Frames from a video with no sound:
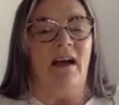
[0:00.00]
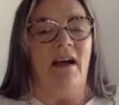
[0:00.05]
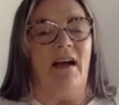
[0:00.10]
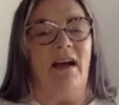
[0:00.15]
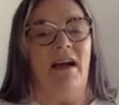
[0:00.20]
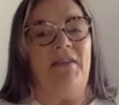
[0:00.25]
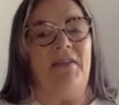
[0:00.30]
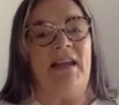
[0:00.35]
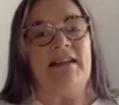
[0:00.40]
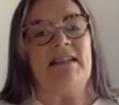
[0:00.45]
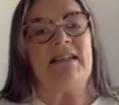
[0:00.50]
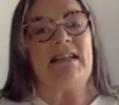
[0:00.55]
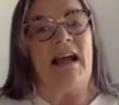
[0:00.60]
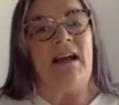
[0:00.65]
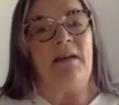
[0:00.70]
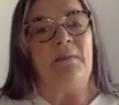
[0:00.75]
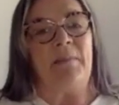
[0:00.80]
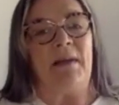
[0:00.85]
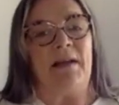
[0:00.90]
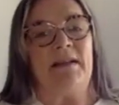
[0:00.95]
And then
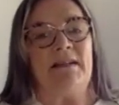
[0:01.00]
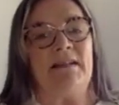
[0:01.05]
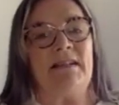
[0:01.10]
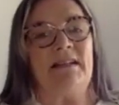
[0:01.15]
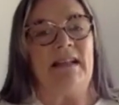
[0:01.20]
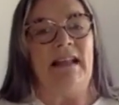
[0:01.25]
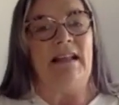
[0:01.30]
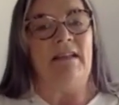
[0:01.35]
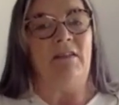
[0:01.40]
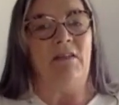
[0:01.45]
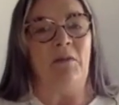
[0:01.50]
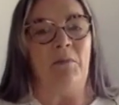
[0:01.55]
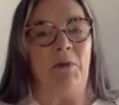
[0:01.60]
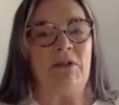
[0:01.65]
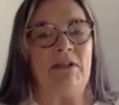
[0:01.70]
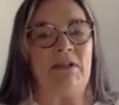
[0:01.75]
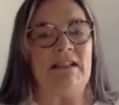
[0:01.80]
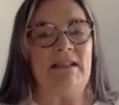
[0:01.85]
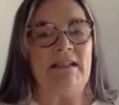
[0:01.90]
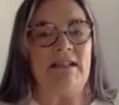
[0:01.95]
tap underneath the
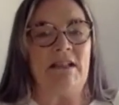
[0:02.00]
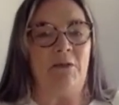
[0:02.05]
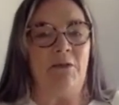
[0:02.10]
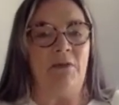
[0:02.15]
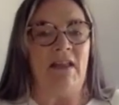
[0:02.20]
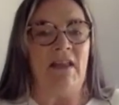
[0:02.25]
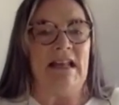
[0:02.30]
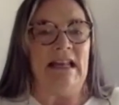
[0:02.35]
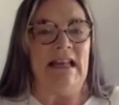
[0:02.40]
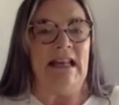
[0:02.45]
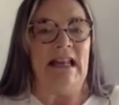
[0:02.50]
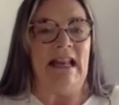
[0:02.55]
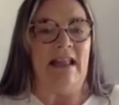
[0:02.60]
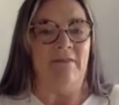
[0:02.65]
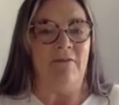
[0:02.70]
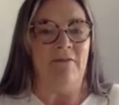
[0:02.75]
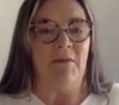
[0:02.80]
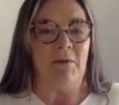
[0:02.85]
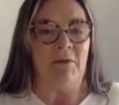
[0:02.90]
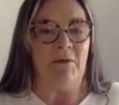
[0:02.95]
body. So the
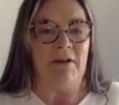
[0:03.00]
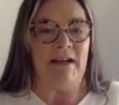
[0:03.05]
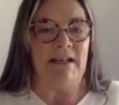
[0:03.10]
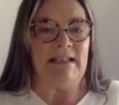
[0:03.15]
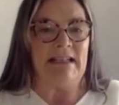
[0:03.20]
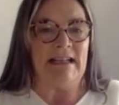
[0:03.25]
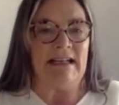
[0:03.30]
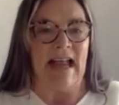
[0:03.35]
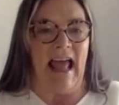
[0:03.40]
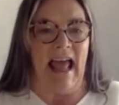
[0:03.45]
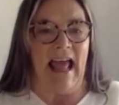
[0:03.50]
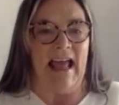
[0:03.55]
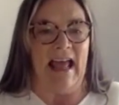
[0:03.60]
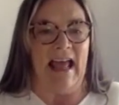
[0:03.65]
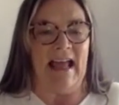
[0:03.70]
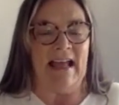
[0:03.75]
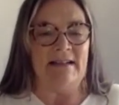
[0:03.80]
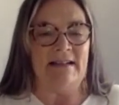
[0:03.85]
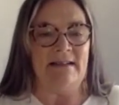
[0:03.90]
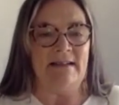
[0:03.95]
liver meridian
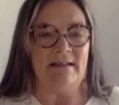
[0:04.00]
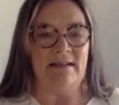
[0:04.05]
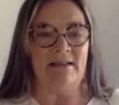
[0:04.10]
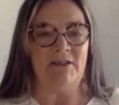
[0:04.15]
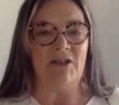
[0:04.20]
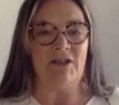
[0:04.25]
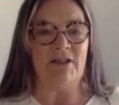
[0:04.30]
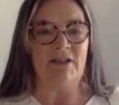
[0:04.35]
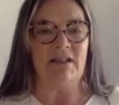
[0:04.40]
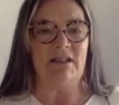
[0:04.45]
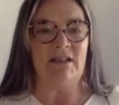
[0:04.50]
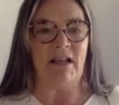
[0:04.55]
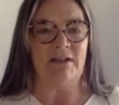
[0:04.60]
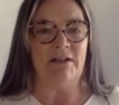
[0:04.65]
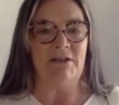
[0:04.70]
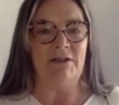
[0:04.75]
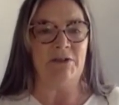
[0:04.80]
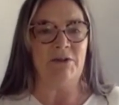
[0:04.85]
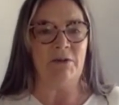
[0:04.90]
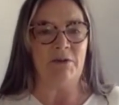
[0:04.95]
ends just
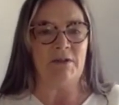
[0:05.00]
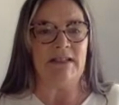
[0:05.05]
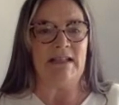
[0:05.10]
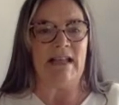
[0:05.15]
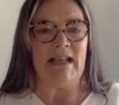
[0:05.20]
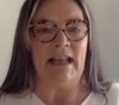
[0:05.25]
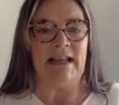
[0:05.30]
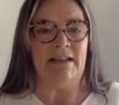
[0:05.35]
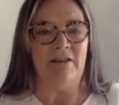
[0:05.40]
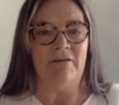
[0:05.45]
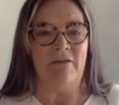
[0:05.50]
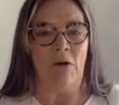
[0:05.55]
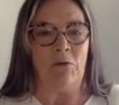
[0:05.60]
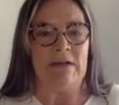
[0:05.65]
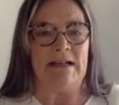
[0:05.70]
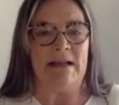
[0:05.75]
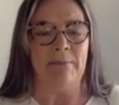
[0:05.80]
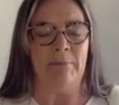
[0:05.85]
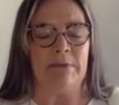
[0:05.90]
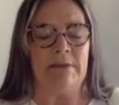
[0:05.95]
under your
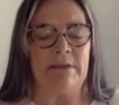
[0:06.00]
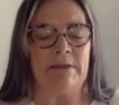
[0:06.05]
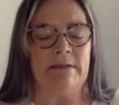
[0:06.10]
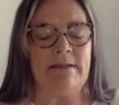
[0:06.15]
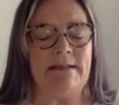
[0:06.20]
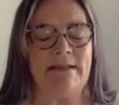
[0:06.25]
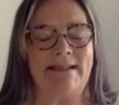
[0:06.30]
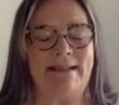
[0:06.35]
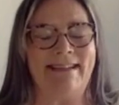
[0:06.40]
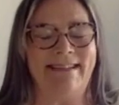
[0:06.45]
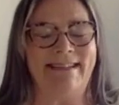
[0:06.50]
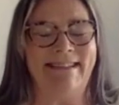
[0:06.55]
10-year-old nipples.